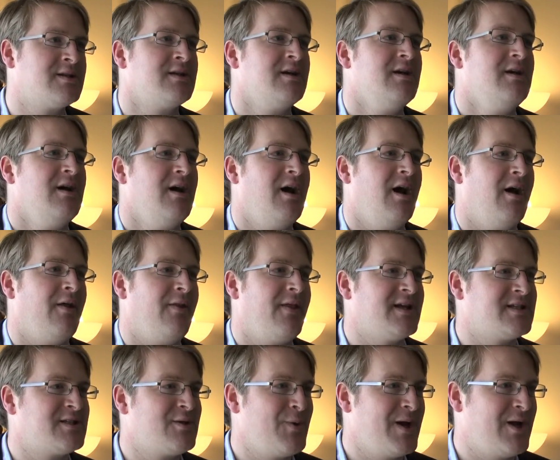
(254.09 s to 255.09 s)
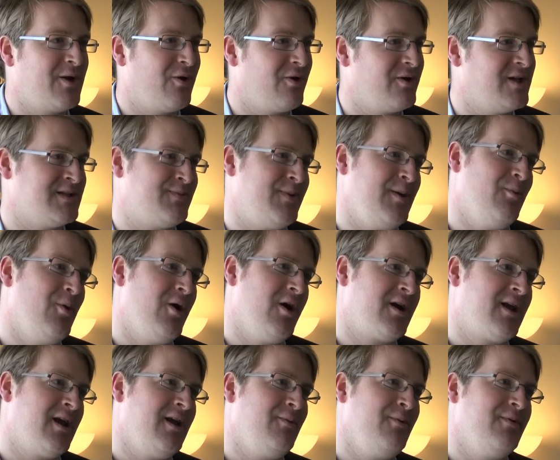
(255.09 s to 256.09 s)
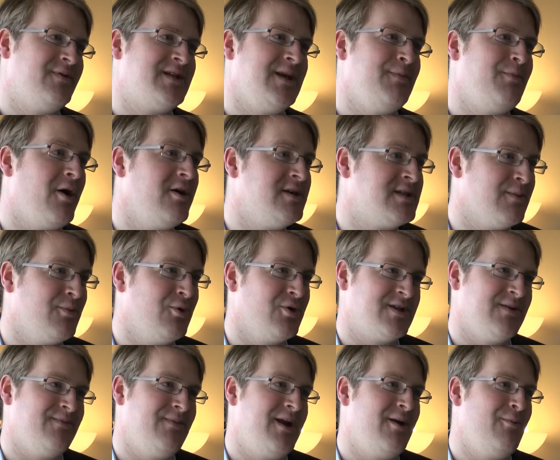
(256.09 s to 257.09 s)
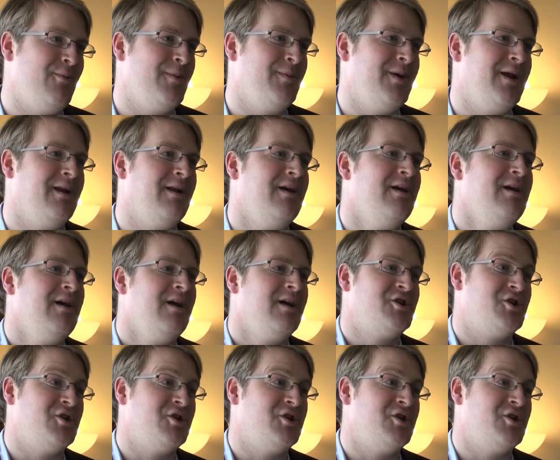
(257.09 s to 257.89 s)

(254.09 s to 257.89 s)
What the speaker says: That's the way God has been working. We've seen post-abortive men and women